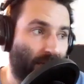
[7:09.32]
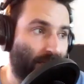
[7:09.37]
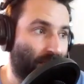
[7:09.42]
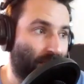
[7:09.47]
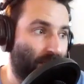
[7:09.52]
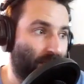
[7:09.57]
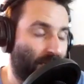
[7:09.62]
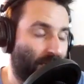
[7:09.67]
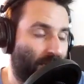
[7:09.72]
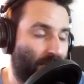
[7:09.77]

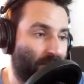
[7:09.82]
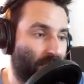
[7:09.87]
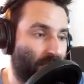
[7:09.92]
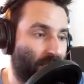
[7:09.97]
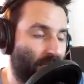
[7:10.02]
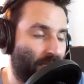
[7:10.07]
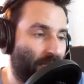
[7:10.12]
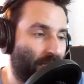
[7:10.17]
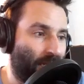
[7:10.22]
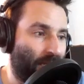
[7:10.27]
and
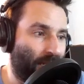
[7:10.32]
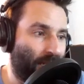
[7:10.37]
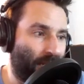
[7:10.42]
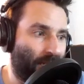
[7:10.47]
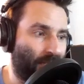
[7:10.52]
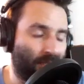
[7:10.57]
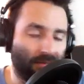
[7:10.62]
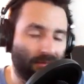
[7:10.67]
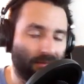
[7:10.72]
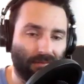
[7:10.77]
toast.
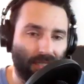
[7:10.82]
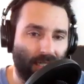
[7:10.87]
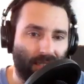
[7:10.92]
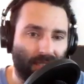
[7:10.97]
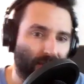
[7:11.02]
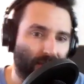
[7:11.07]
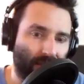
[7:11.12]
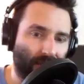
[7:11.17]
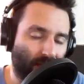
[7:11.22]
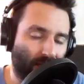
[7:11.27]
And he
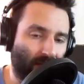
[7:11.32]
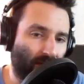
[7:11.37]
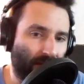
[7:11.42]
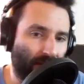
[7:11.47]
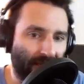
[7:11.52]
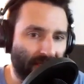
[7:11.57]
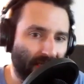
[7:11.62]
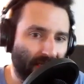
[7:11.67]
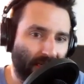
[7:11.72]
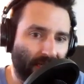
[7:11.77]
just still
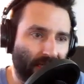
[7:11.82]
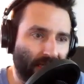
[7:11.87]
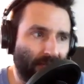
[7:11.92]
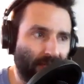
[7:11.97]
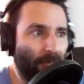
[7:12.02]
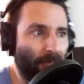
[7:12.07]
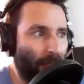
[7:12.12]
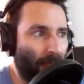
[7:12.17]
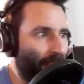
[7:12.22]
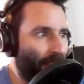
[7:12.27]
wanted to eat
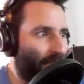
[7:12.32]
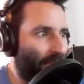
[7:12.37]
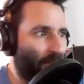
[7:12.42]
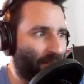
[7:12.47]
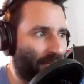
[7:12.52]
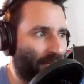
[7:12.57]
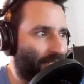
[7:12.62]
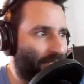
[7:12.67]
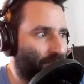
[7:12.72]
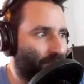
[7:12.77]

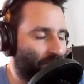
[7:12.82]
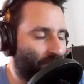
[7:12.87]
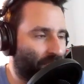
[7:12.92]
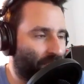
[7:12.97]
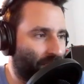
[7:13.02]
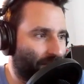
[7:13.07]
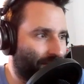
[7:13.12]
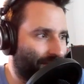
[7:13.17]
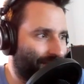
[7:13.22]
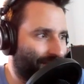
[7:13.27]
M&Ms
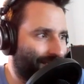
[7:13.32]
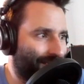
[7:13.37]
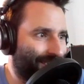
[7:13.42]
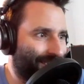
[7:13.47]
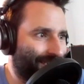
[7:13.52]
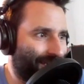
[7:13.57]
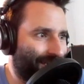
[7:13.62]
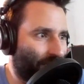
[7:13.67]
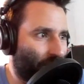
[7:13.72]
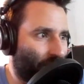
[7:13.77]
and,
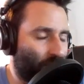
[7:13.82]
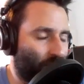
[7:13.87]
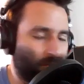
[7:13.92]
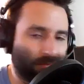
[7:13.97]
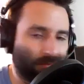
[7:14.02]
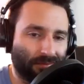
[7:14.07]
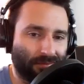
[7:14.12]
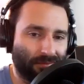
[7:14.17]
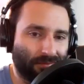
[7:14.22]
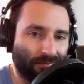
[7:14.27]
you
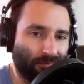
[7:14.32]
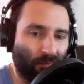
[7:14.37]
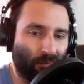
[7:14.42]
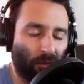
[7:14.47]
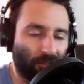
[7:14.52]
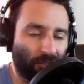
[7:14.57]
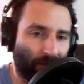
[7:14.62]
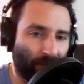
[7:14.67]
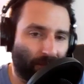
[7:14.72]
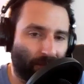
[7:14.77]
know,
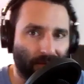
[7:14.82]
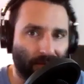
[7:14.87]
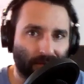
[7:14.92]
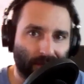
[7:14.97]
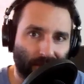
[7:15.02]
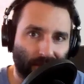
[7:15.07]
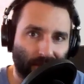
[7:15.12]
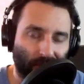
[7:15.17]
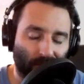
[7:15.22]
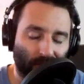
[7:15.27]

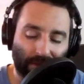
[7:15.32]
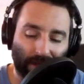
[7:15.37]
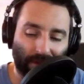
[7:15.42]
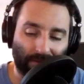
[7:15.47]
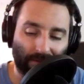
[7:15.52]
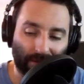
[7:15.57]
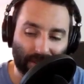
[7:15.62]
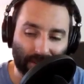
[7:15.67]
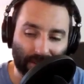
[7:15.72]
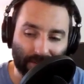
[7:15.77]
marshmallows or
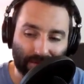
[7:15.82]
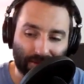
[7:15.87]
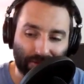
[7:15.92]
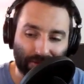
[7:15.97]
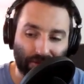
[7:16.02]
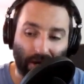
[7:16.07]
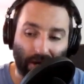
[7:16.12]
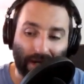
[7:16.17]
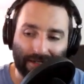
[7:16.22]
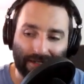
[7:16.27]
whatever he's
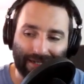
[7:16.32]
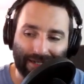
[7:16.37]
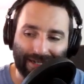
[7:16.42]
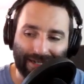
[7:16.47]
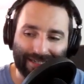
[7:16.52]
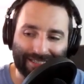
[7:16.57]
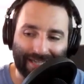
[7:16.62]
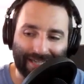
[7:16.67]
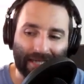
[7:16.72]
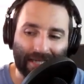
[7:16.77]
trying to get
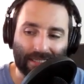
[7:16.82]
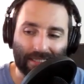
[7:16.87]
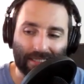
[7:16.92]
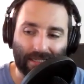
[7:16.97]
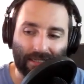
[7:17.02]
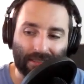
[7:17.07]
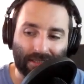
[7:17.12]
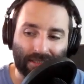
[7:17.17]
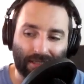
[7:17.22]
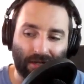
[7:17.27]
his hands
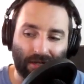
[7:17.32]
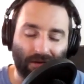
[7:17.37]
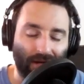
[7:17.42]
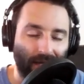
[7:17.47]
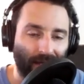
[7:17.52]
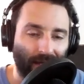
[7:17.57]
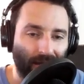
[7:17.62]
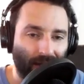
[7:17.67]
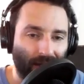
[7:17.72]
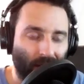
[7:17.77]
on. So
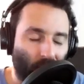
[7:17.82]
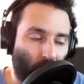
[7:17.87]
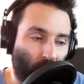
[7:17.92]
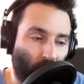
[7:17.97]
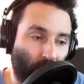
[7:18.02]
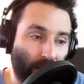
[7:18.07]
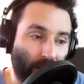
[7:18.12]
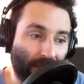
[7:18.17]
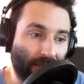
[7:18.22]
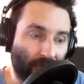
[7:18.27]
we're
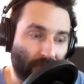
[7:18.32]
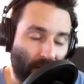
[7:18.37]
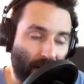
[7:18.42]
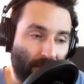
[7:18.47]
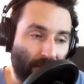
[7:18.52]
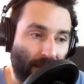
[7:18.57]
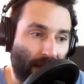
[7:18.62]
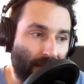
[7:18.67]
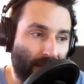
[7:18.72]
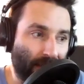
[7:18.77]
really trying to
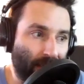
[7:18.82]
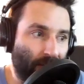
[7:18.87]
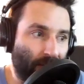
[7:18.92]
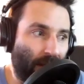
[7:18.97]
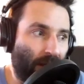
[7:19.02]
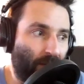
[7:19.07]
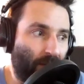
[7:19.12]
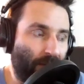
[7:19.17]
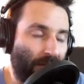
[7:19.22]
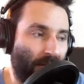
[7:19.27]
balance him
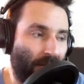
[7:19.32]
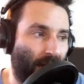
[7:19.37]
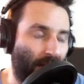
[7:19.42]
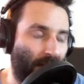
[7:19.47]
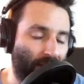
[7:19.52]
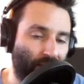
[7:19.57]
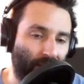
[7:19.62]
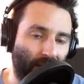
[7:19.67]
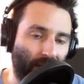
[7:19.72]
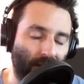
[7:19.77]
out, but
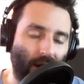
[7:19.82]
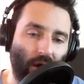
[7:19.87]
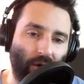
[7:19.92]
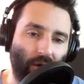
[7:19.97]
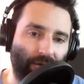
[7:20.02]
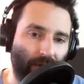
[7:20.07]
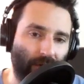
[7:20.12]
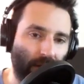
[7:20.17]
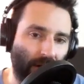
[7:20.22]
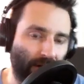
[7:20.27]
not trying to
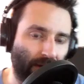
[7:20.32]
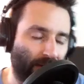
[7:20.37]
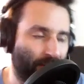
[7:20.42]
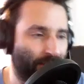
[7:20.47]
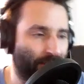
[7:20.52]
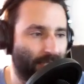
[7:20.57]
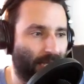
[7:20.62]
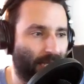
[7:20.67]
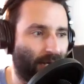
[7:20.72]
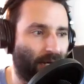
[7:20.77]
overload him
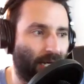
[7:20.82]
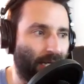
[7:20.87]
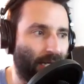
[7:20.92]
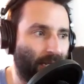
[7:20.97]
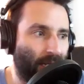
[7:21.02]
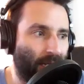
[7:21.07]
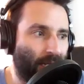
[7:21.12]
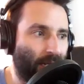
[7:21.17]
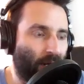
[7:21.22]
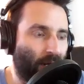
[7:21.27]
with dairy,
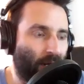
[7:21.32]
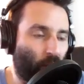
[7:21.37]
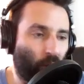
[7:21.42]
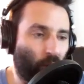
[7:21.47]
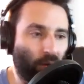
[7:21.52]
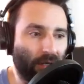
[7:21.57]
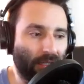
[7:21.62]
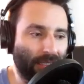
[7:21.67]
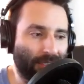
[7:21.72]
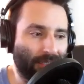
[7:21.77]

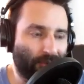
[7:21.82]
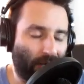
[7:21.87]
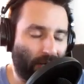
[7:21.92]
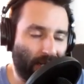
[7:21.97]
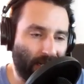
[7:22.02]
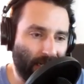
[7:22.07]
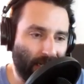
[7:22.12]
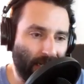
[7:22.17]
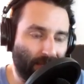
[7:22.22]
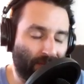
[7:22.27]
really try
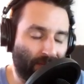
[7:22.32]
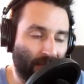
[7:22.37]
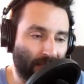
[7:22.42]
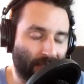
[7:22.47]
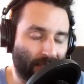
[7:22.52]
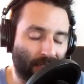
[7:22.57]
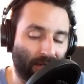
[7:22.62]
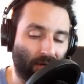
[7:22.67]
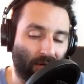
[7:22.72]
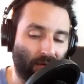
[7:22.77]
to keep
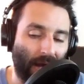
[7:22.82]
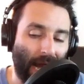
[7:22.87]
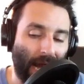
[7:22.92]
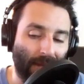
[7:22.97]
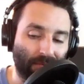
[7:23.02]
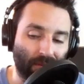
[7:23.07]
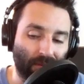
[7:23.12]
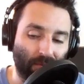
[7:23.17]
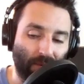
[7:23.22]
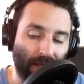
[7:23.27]
things under
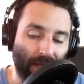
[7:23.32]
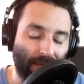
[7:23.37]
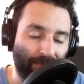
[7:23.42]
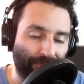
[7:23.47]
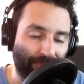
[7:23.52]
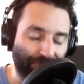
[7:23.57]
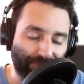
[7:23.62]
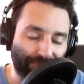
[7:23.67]
wraps. But